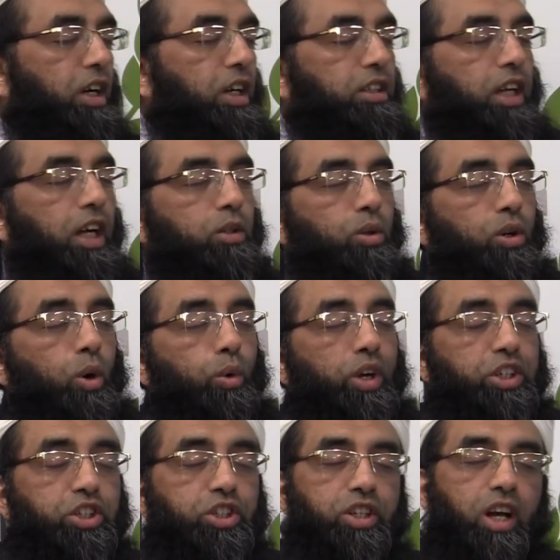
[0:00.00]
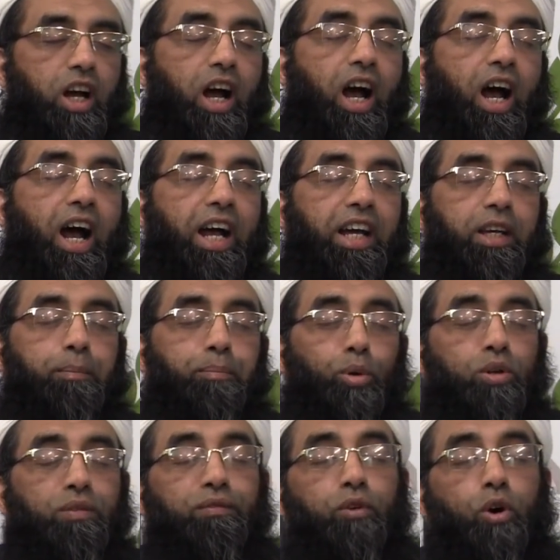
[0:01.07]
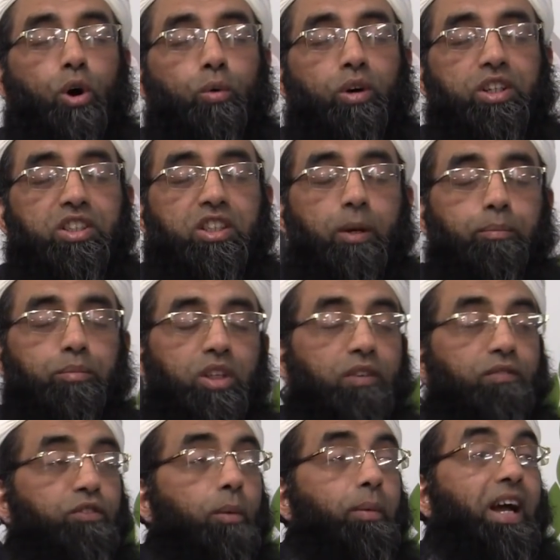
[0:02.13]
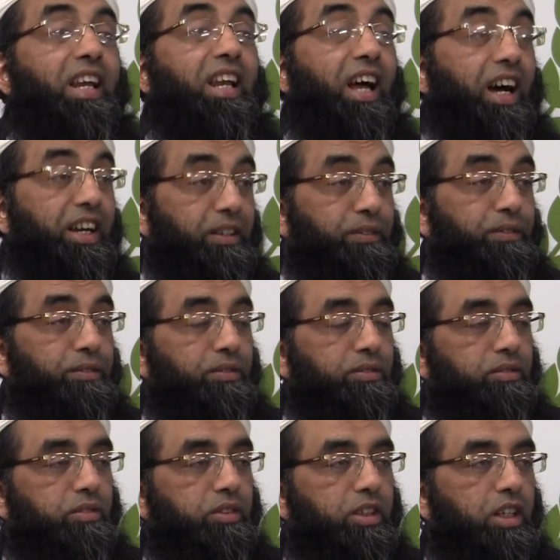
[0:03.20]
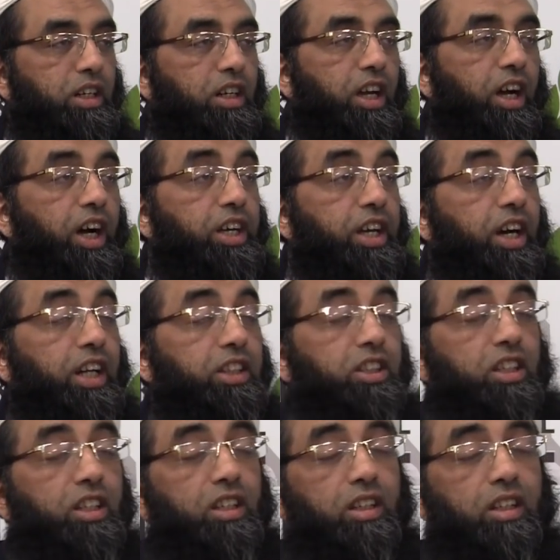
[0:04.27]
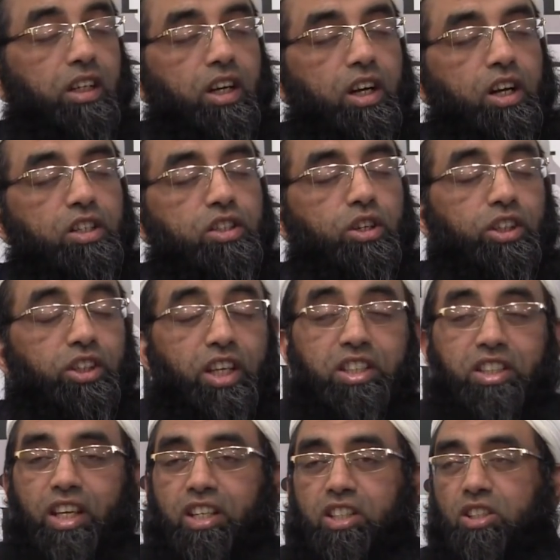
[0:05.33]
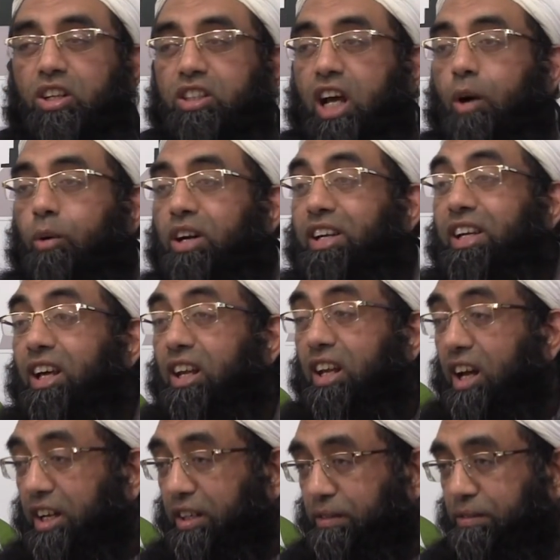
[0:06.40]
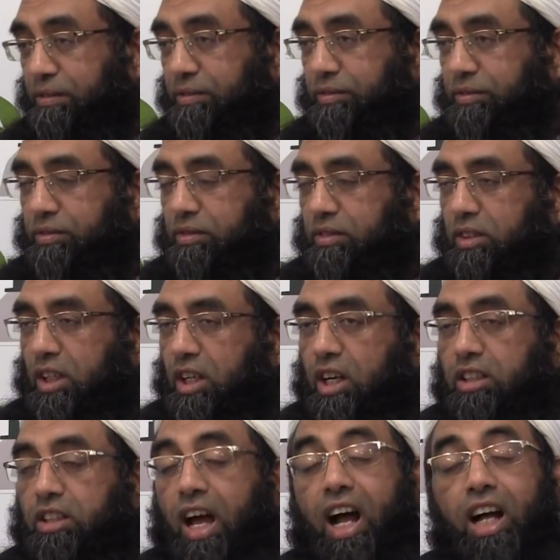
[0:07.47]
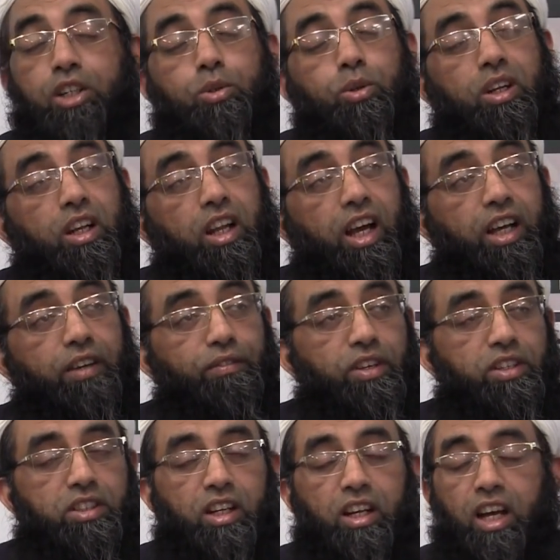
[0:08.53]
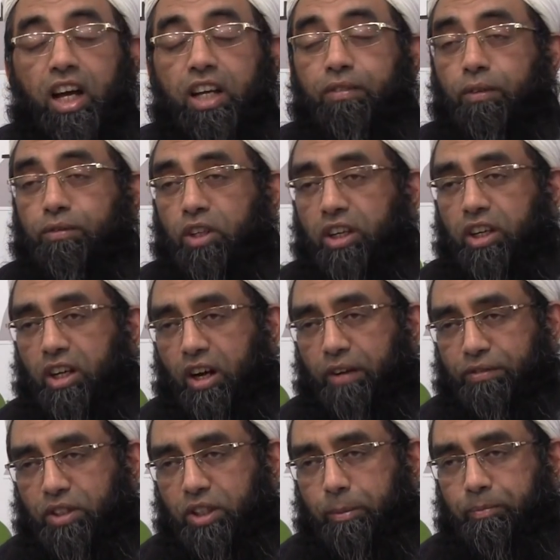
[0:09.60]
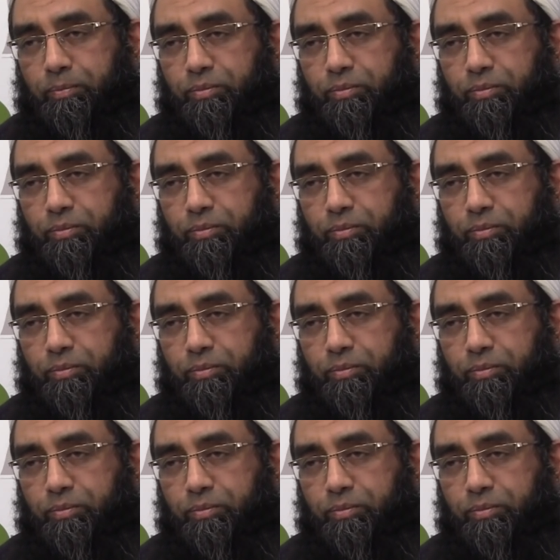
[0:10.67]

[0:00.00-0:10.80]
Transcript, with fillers: that, oh, wish I put forward something for my life. Lihayati. So this is not our real life. The actual life is the life of the hereafter.